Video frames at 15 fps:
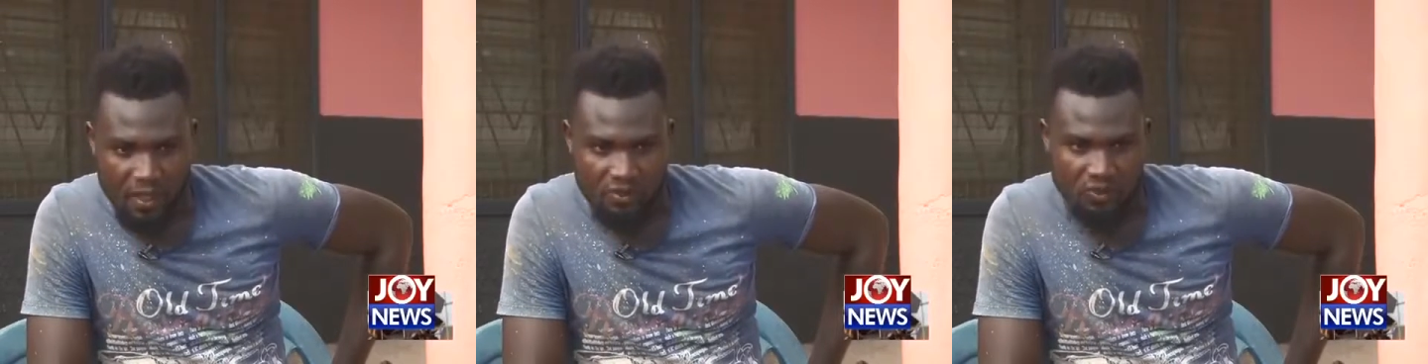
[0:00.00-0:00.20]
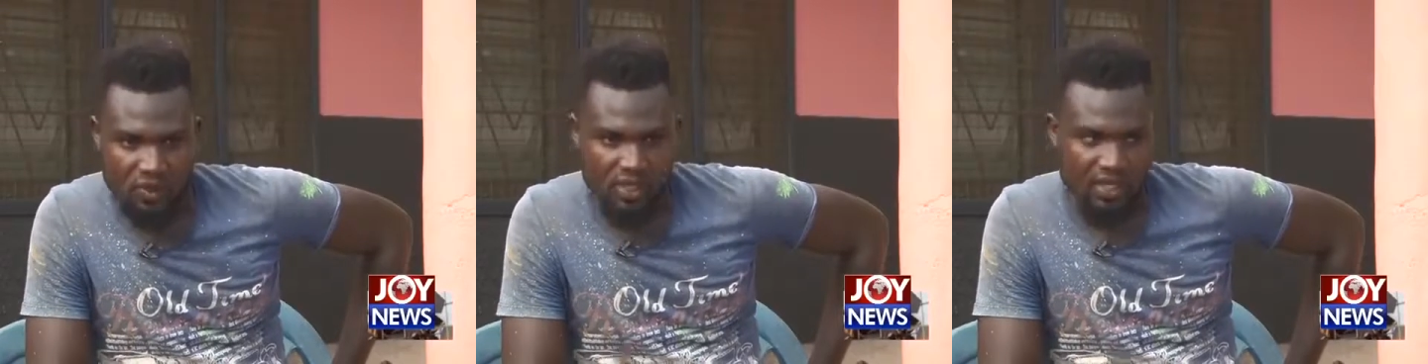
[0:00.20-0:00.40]

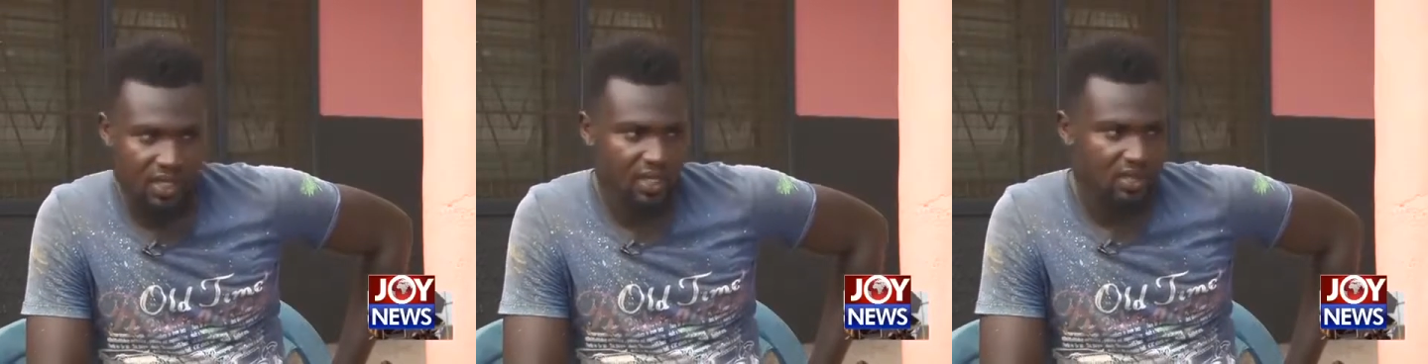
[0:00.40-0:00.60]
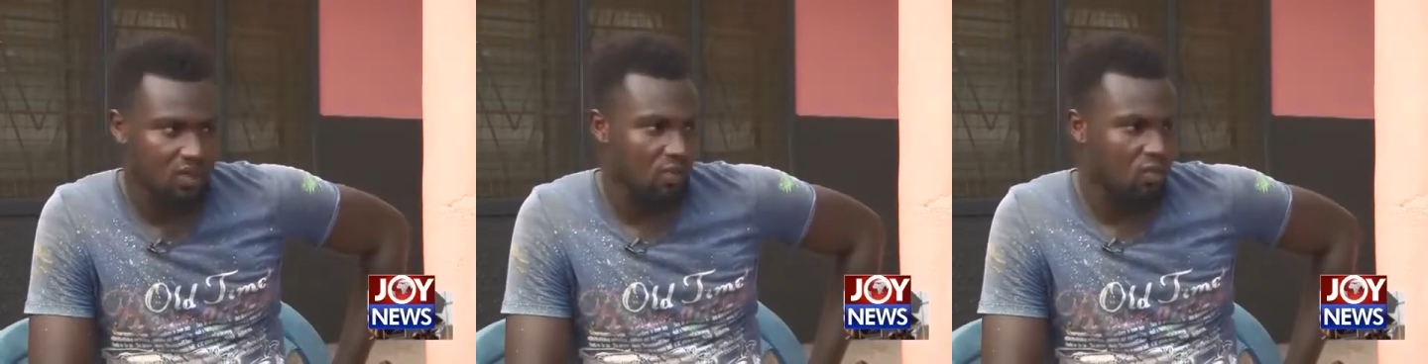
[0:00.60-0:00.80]
can
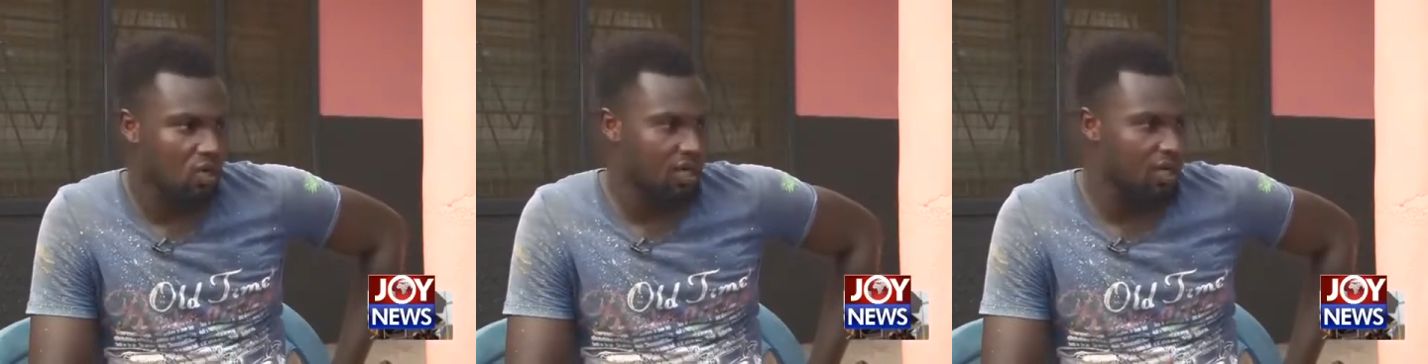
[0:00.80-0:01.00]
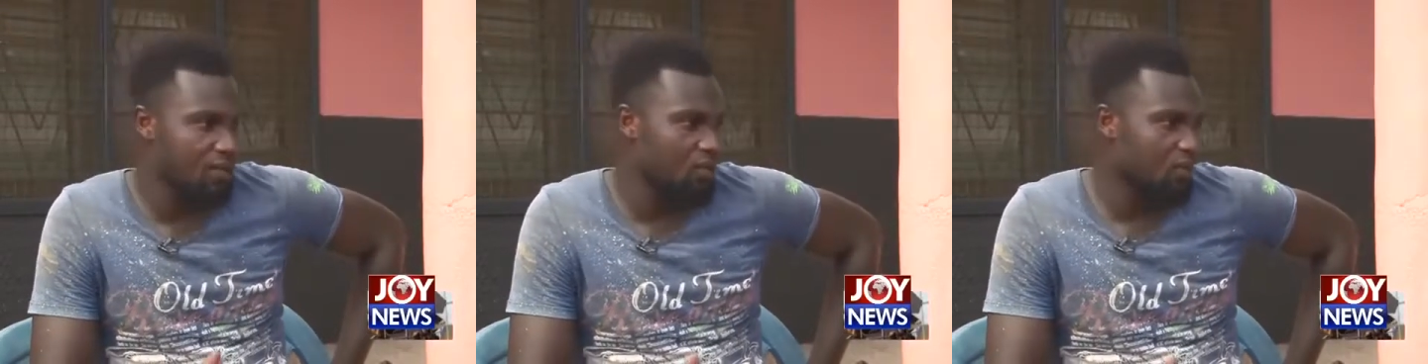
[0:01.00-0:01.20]
take you to
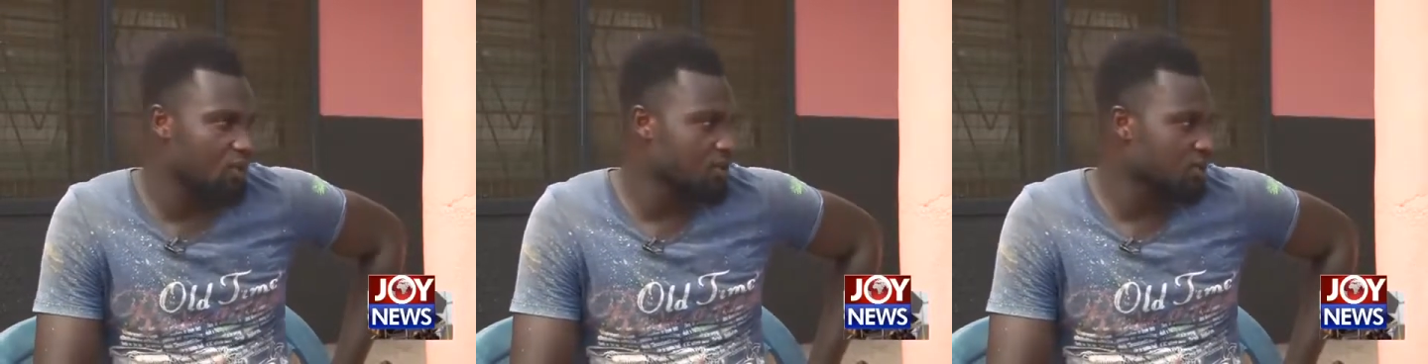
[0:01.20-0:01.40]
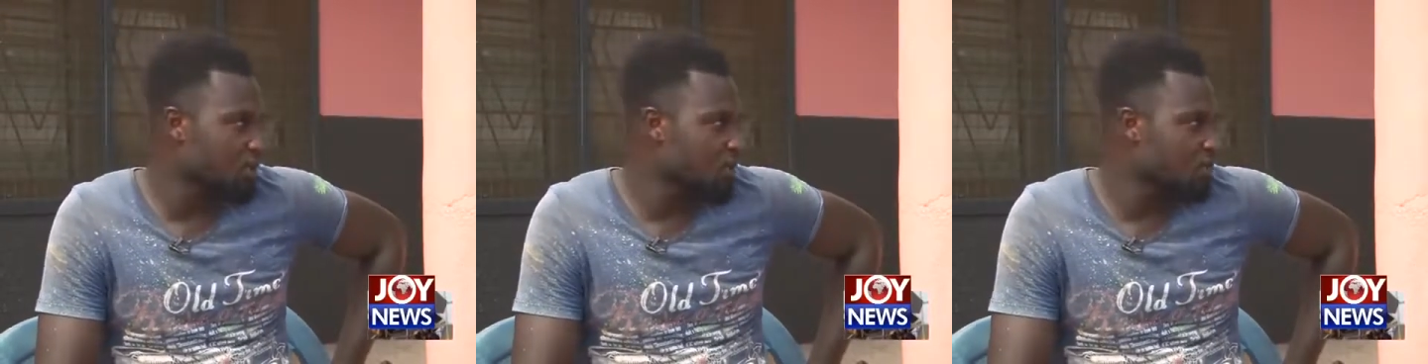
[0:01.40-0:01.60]
the end
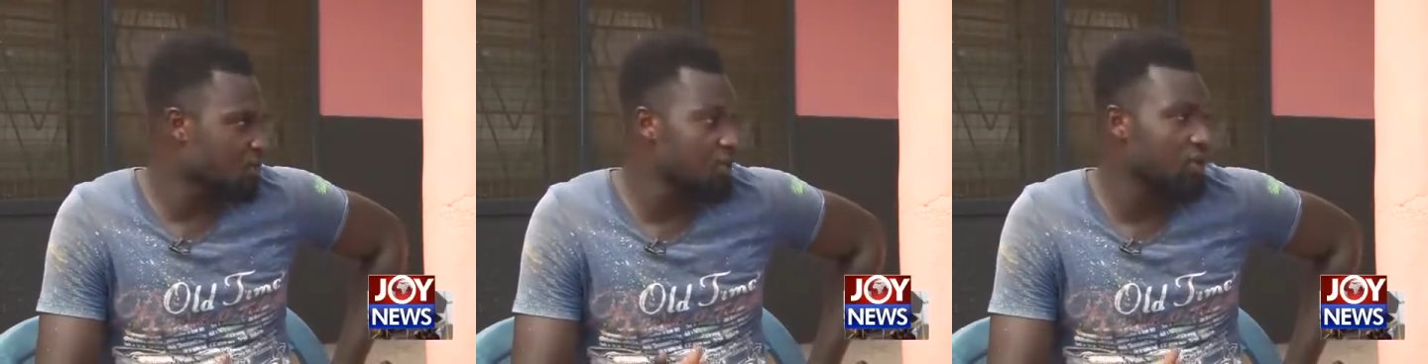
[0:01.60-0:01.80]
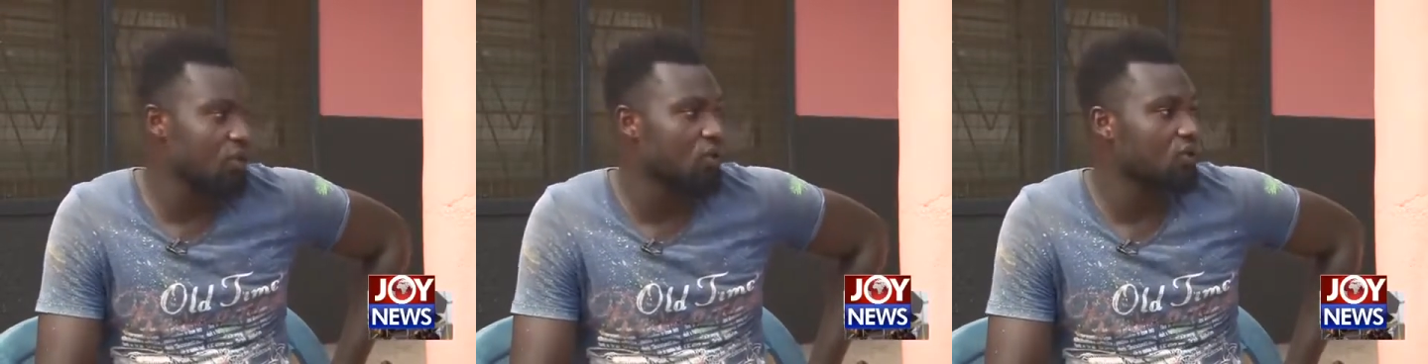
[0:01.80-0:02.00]
of the
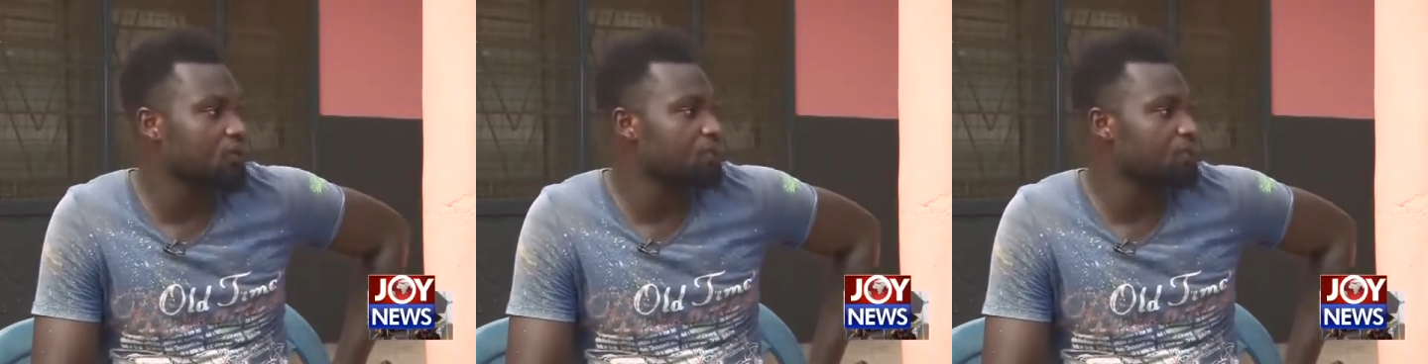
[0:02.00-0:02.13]
journey.